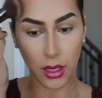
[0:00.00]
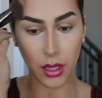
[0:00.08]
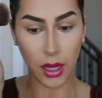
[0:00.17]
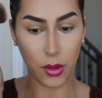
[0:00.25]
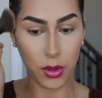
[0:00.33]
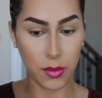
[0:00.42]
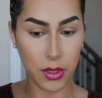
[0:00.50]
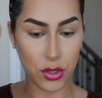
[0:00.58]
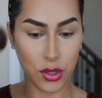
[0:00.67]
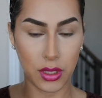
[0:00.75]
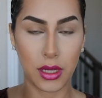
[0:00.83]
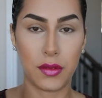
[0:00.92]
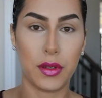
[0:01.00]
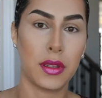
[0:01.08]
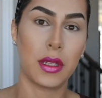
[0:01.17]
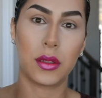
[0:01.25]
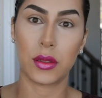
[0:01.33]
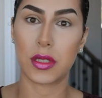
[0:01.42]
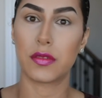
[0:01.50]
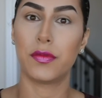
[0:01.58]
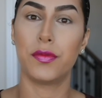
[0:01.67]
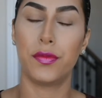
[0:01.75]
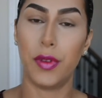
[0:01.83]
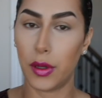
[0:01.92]
I want to make sure that everything looks
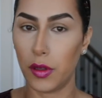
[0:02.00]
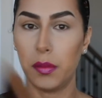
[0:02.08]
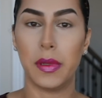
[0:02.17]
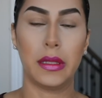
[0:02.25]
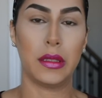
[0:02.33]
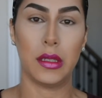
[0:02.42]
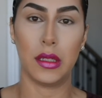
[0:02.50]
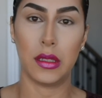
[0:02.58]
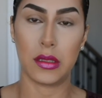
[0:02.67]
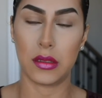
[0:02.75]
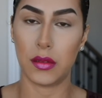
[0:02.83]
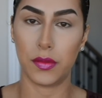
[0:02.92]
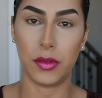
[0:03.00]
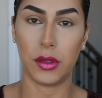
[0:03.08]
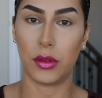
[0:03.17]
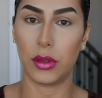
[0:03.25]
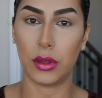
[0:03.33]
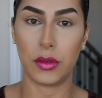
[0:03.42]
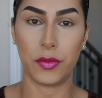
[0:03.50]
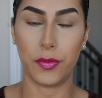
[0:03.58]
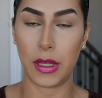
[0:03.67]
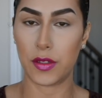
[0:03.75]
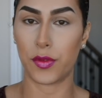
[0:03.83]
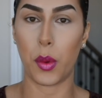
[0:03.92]
very blended in, as if, you know, it
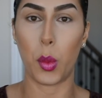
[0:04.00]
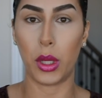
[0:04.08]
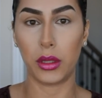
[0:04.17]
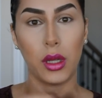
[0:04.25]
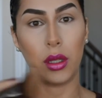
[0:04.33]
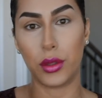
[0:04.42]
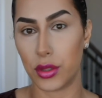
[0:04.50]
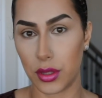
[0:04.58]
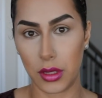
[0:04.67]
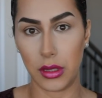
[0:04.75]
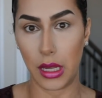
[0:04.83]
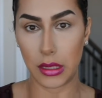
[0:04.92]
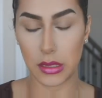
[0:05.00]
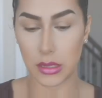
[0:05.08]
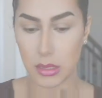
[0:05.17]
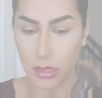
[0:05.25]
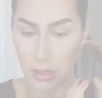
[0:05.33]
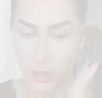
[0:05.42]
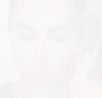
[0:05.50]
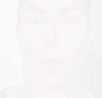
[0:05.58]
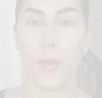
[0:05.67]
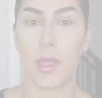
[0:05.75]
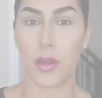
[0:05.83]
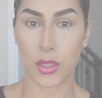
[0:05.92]
fades from one color to the next.
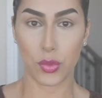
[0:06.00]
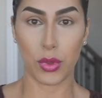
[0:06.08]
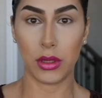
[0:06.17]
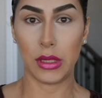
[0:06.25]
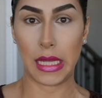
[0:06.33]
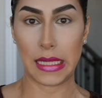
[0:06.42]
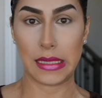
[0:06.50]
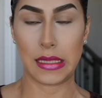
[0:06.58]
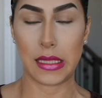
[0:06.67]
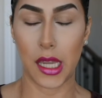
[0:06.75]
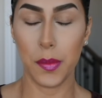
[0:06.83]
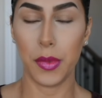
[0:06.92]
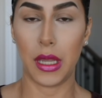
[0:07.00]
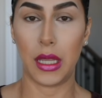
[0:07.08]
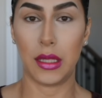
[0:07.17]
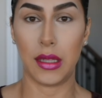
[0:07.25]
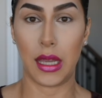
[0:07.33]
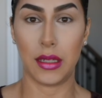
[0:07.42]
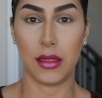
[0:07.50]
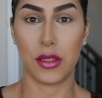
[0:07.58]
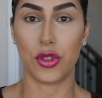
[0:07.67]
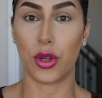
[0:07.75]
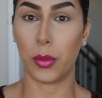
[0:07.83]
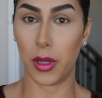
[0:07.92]
There is one last step, and that is
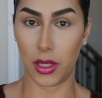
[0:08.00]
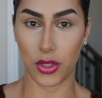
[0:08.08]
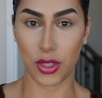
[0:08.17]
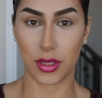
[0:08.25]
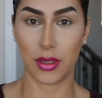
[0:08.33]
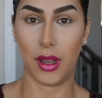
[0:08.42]
your blush.